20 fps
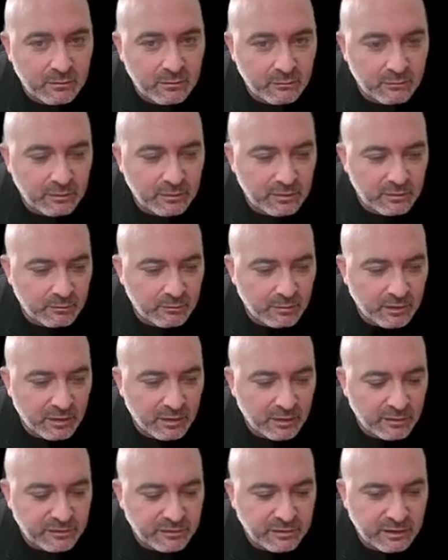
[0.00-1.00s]
really
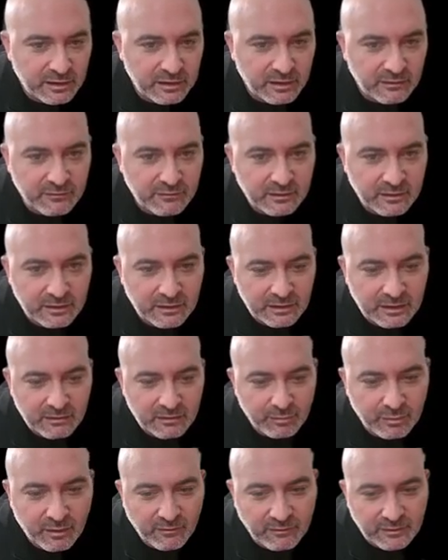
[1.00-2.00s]
well, seeing if he can get a
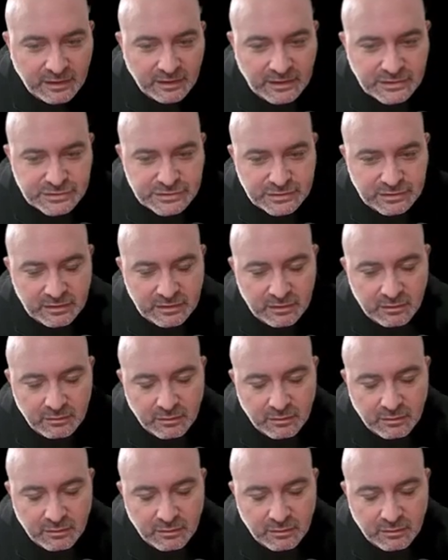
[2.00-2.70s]
provocation there.